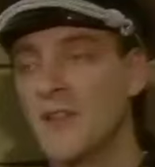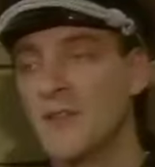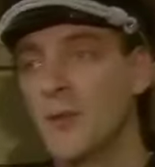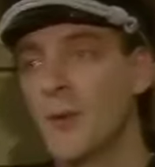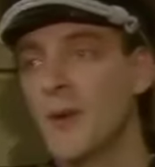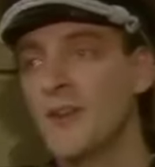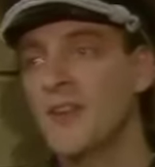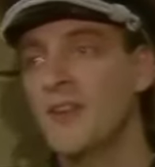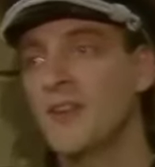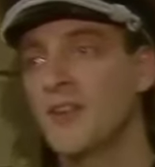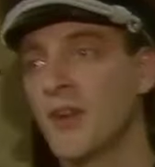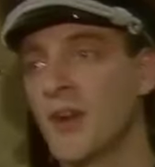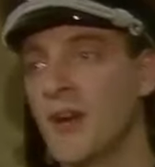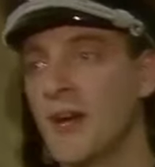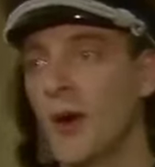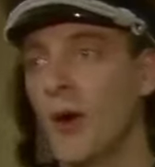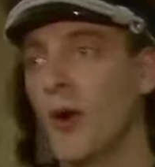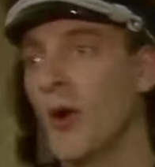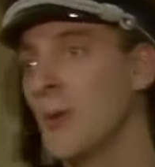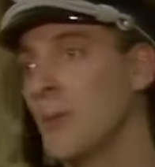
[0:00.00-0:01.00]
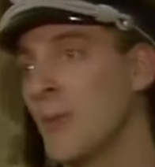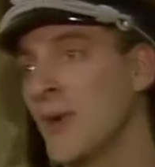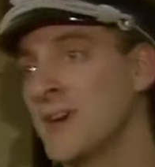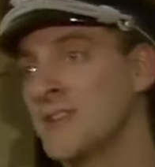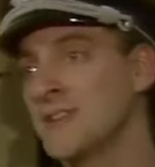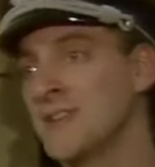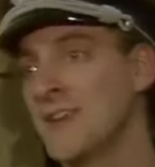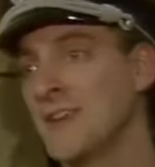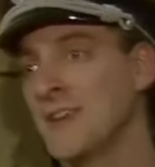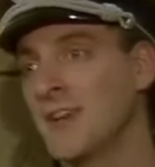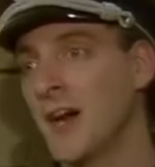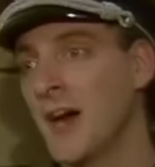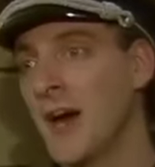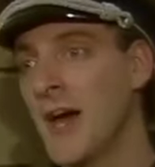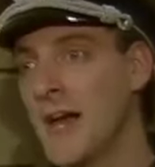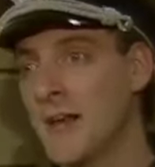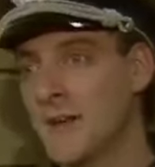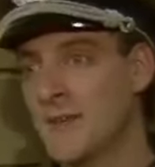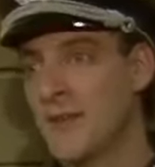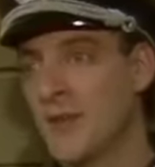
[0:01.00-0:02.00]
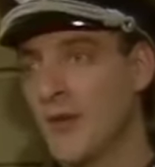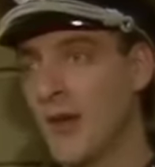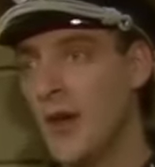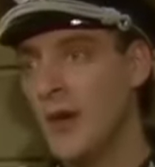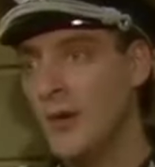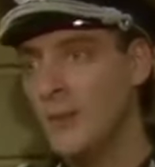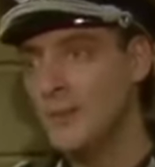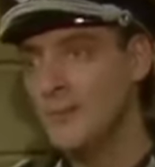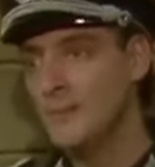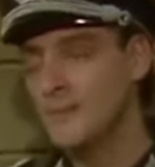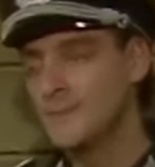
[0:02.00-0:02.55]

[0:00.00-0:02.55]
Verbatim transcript: Hat 23 all and correct, sir?